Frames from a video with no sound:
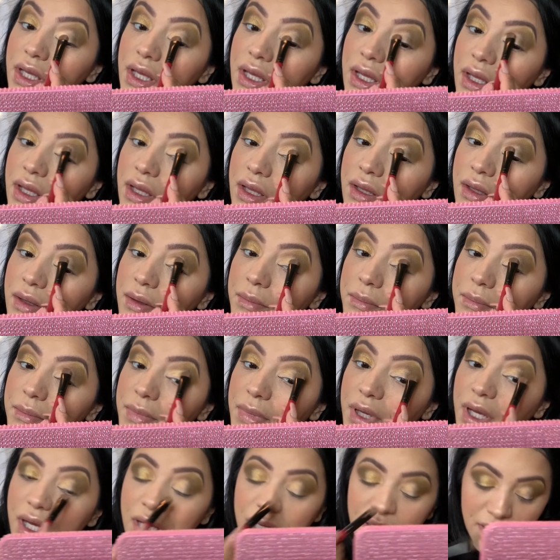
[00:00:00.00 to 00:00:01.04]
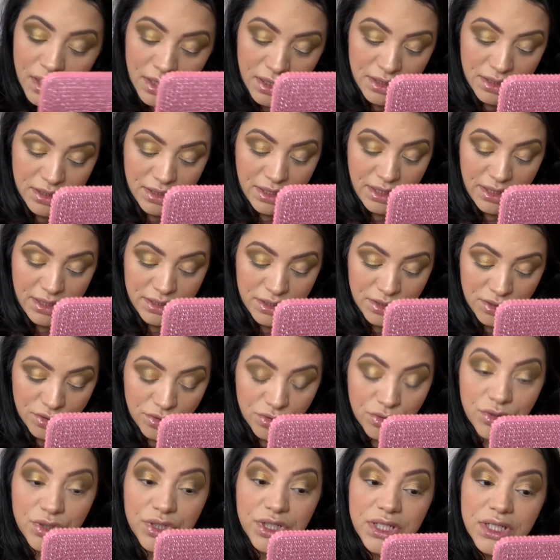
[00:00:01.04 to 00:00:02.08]
I like
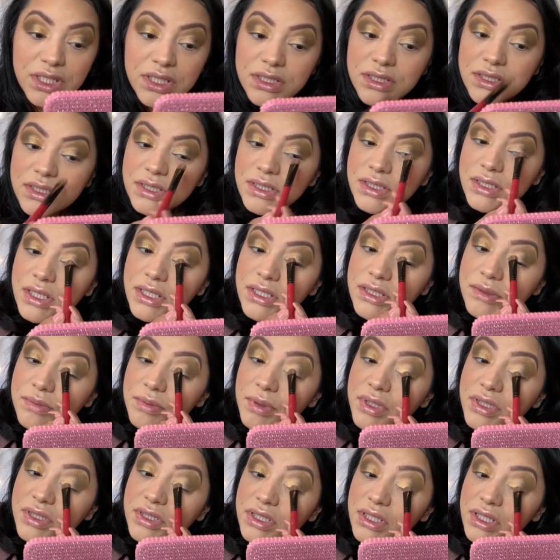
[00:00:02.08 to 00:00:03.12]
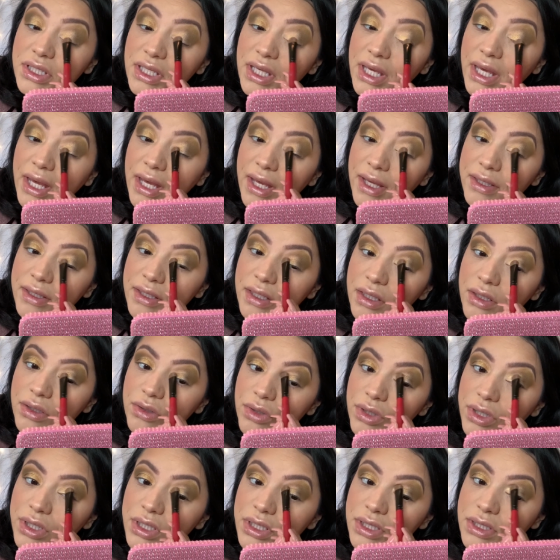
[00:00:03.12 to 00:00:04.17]
greens, especially khaki
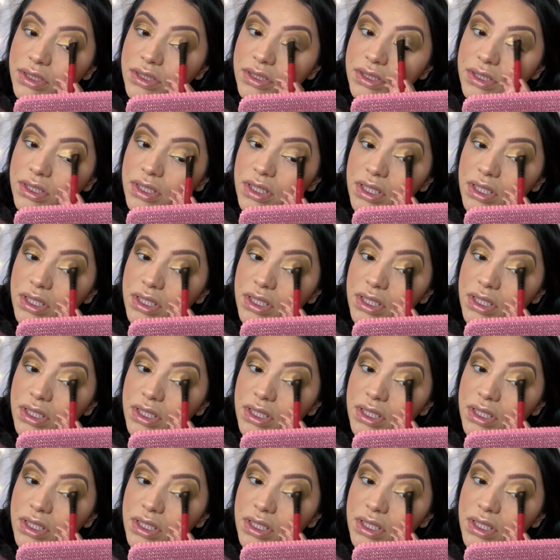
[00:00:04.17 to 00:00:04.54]
greens.